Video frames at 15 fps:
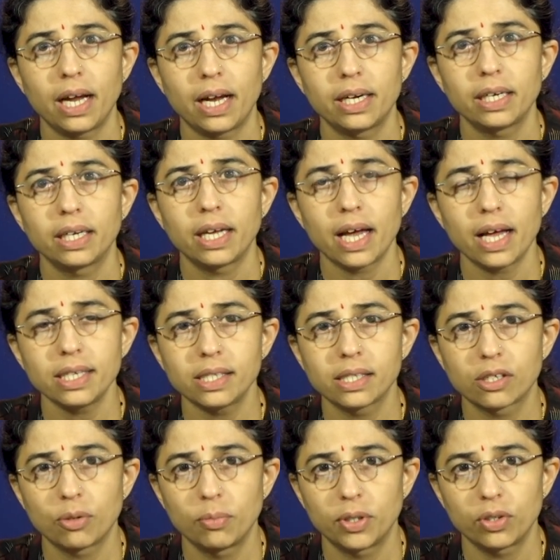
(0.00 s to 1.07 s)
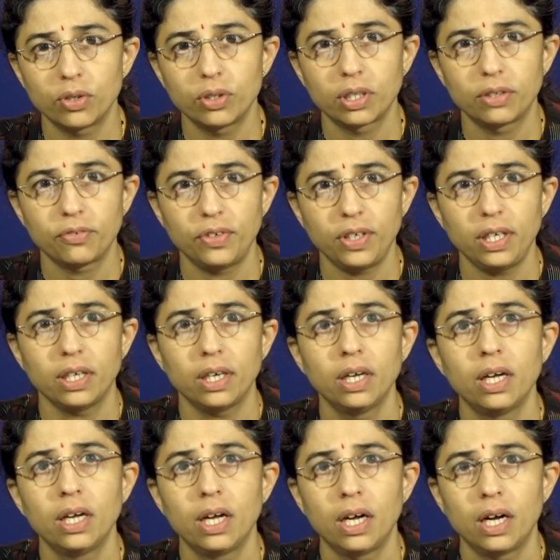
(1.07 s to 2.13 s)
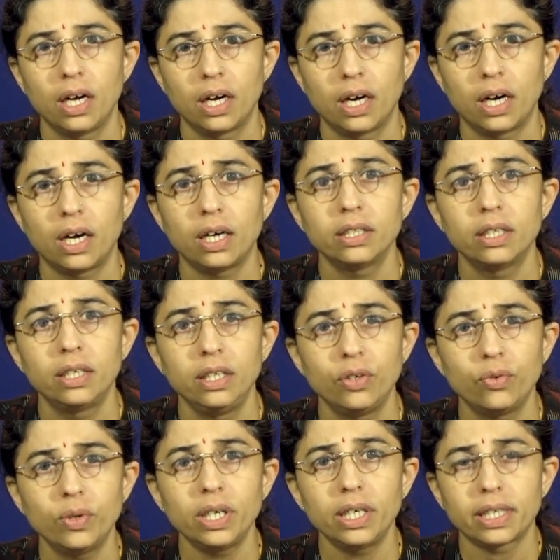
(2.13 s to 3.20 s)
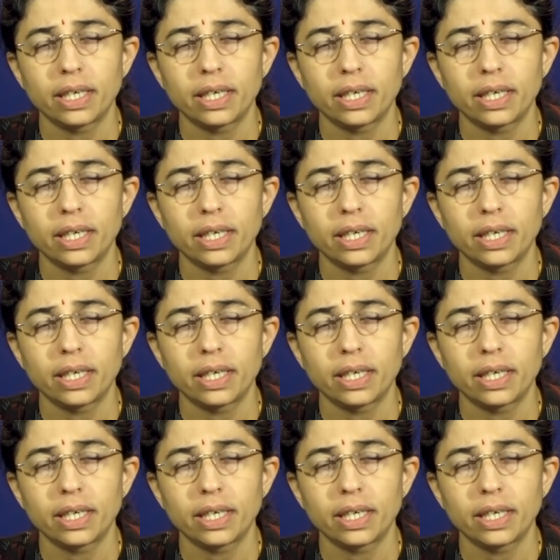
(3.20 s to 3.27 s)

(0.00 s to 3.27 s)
and gas chromatography are the newer